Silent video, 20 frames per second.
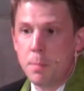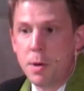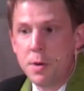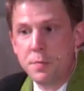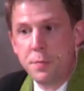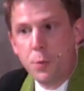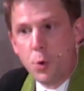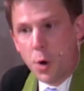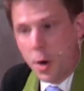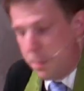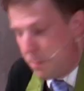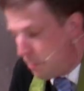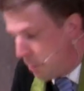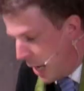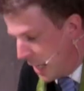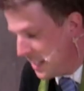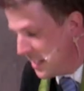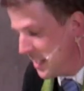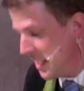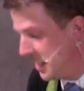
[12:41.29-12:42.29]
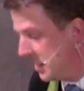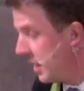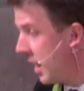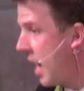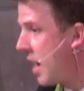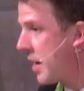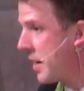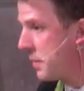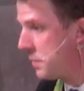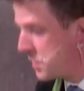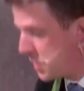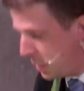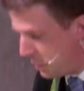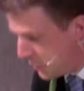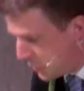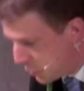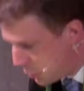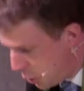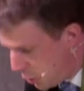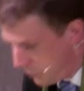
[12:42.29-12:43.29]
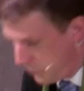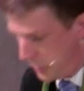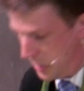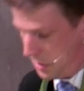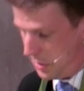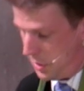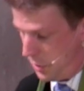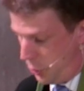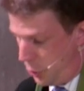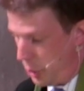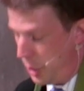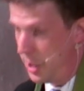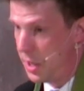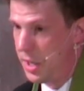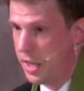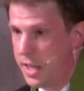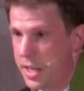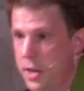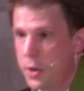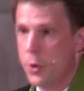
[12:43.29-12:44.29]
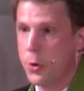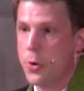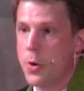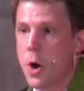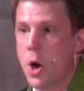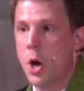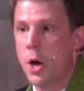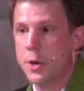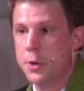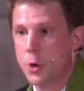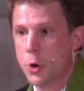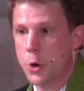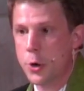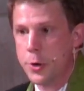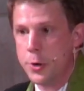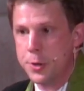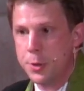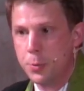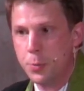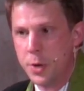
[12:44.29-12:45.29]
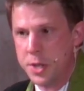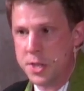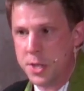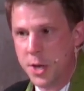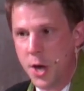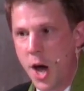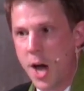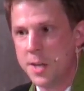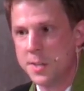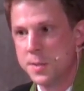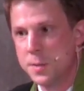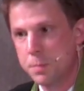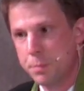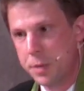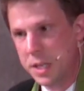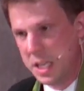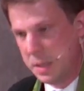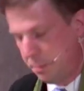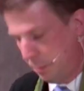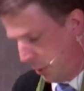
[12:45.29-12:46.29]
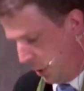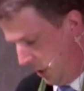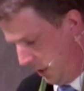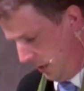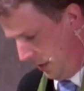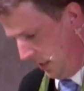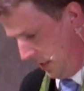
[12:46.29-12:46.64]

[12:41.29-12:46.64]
but for abundant lives of servanthood here on earth with God's people.